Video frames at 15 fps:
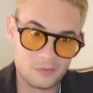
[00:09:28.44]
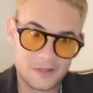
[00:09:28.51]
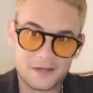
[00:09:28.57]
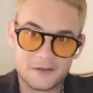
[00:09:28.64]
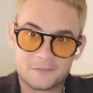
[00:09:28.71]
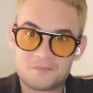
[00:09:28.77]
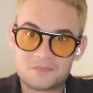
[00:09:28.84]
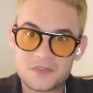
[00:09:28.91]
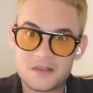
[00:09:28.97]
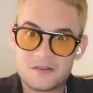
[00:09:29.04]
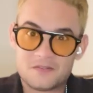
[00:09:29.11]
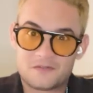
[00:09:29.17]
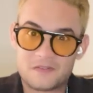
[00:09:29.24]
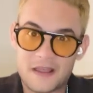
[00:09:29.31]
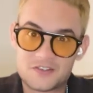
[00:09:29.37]
band,
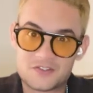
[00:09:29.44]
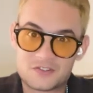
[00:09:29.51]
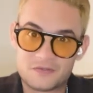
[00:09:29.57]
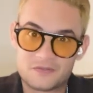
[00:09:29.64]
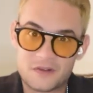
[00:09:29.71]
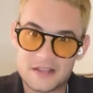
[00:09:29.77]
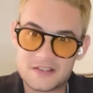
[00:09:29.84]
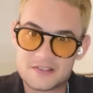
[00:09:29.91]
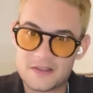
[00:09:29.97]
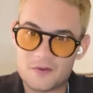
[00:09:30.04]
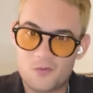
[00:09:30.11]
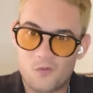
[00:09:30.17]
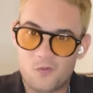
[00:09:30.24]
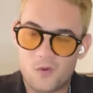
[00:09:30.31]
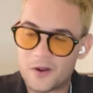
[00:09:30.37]
face to face.
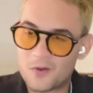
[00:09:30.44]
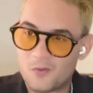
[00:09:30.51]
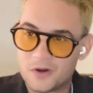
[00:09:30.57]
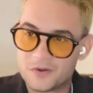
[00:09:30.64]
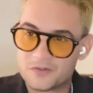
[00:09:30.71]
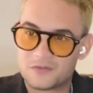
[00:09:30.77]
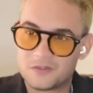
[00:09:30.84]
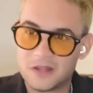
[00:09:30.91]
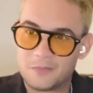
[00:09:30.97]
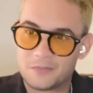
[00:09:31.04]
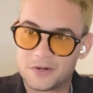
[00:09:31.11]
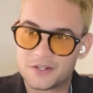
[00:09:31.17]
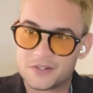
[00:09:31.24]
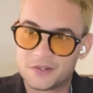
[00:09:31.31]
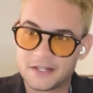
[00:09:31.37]
And what a wonderful
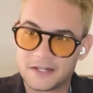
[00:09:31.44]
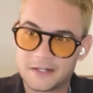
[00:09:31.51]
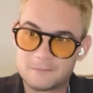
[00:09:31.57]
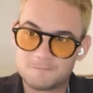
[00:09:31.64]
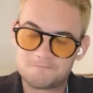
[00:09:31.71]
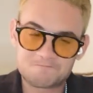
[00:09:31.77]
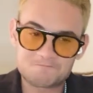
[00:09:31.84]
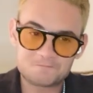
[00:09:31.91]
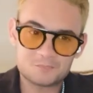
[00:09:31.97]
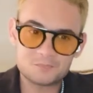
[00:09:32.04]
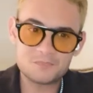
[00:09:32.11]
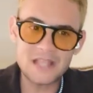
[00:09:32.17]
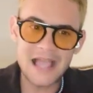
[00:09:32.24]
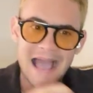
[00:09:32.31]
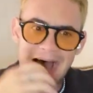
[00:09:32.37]
opportunity.
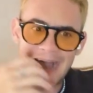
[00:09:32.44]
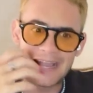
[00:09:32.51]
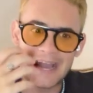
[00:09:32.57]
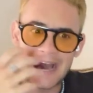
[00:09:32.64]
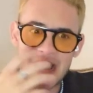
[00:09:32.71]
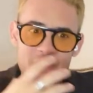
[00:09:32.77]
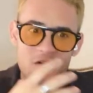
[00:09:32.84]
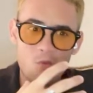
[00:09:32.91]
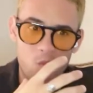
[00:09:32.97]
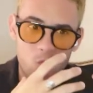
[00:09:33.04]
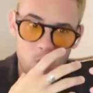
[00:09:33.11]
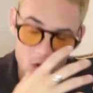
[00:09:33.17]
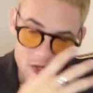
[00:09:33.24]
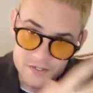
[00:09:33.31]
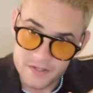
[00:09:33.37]
I had a
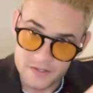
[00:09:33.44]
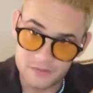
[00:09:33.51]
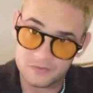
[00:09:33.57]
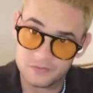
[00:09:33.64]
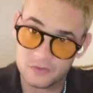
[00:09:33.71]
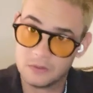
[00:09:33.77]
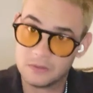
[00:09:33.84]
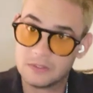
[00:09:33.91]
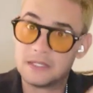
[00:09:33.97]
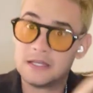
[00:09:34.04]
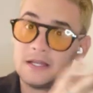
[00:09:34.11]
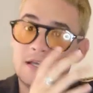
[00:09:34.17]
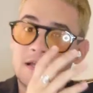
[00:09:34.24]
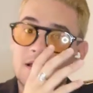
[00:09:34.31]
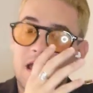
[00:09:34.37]
wonderful,
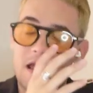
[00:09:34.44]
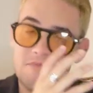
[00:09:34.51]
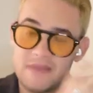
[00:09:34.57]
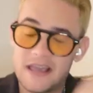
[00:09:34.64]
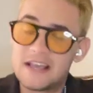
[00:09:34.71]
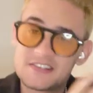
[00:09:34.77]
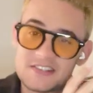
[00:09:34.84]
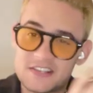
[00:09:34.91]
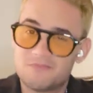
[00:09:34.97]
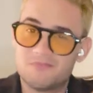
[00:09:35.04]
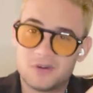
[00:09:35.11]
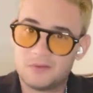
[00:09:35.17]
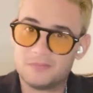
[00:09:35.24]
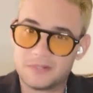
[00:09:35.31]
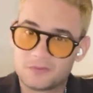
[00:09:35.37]
amazing
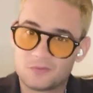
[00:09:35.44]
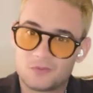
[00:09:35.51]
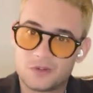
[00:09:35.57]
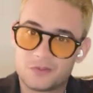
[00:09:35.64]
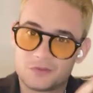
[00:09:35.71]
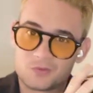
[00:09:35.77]
moment with